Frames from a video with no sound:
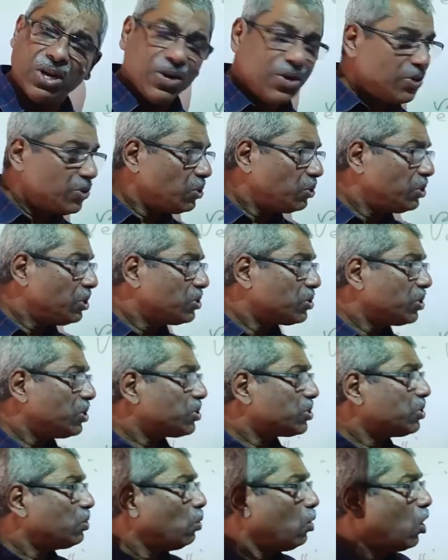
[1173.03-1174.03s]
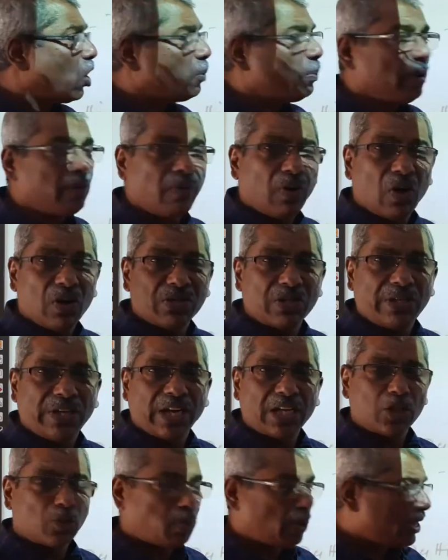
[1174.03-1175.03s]
So this is orbital velocity
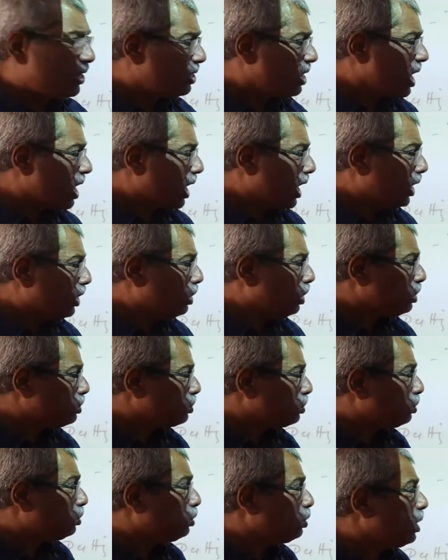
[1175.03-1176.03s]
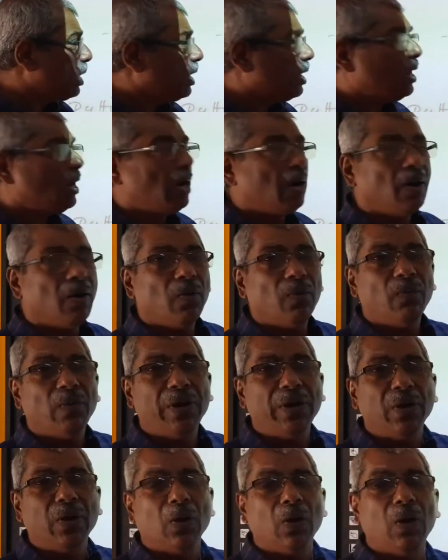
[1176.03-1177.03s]
explained, and also what
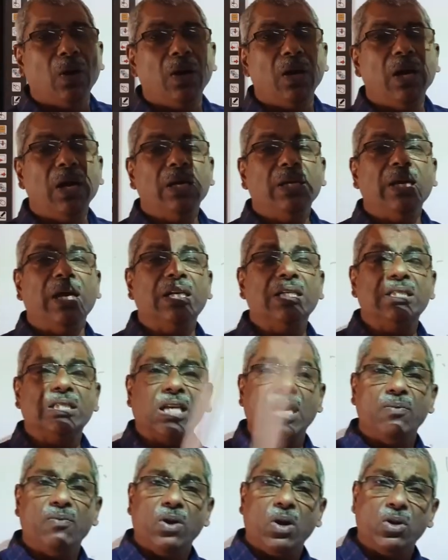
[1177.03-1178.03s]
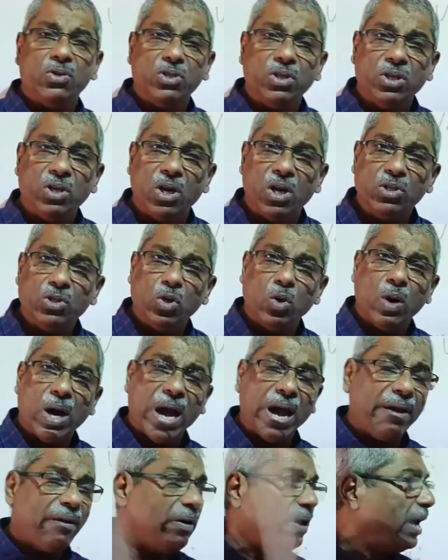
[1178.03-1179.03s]
you call escape velocity also I
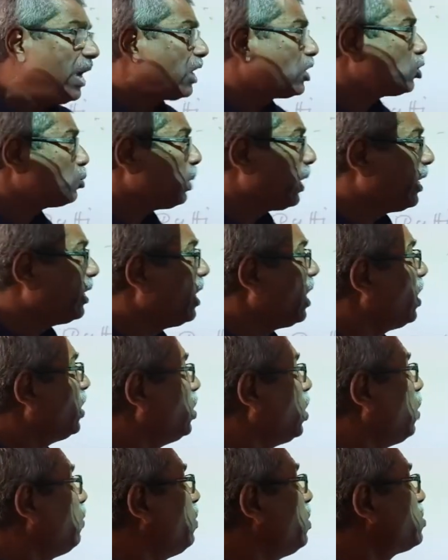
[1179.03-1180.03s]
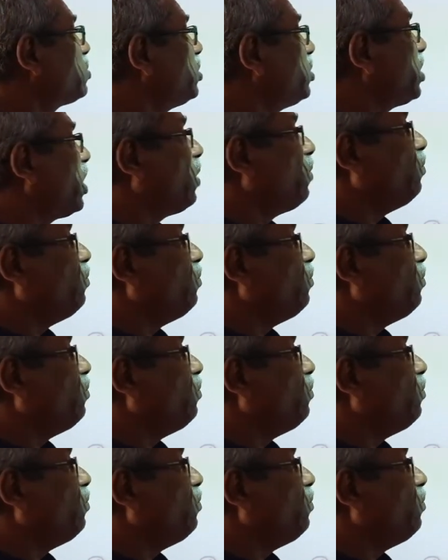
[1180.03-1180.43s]
have explained. Now you will see that